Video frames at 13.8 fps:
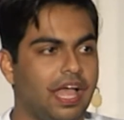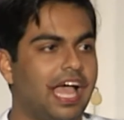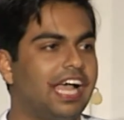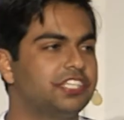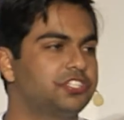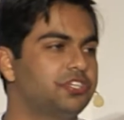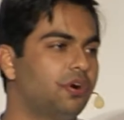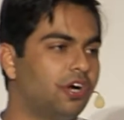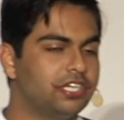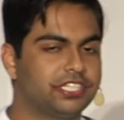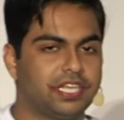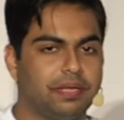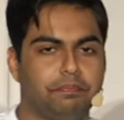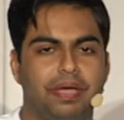As you all
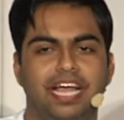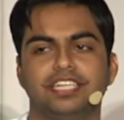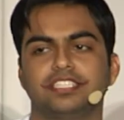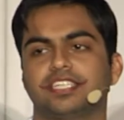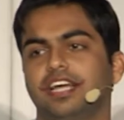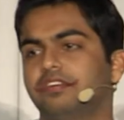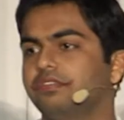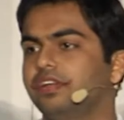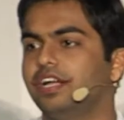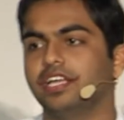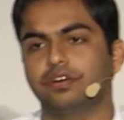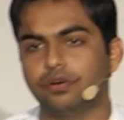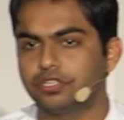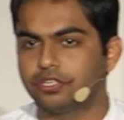say, men are
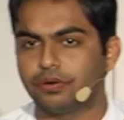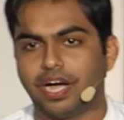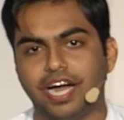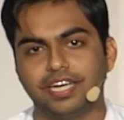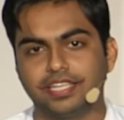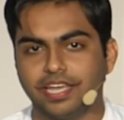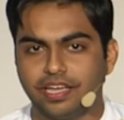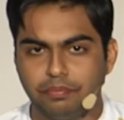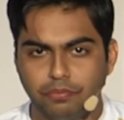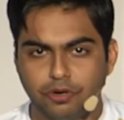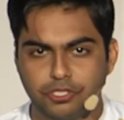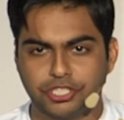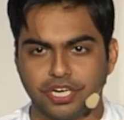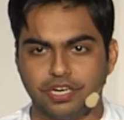really good to hide their
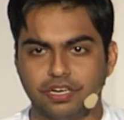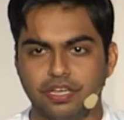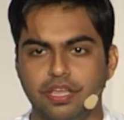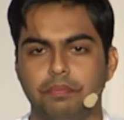emotion.